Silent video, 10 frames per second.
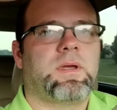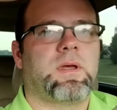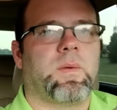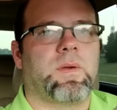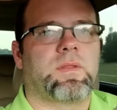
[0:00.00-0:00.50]

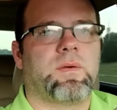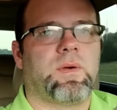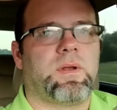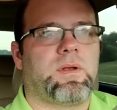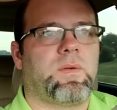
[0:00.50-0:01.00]
going through
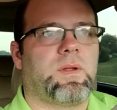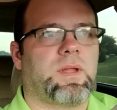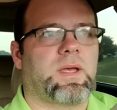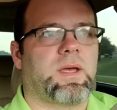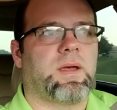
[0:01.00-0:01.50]
it and doing
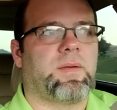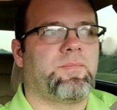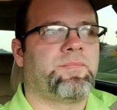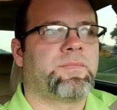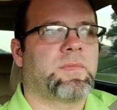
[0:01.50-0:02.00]
like an
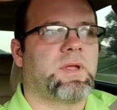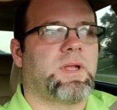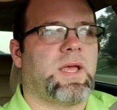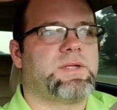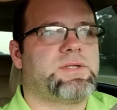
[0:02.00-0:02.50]

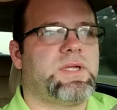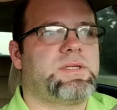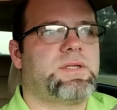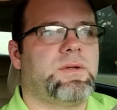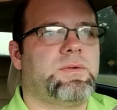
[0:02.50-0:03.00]

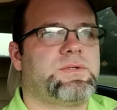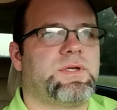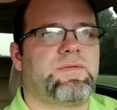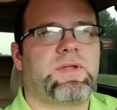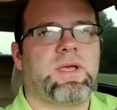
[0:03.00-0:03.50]
HD2
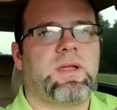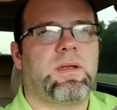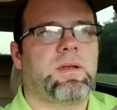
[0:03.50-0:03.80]
shift kit,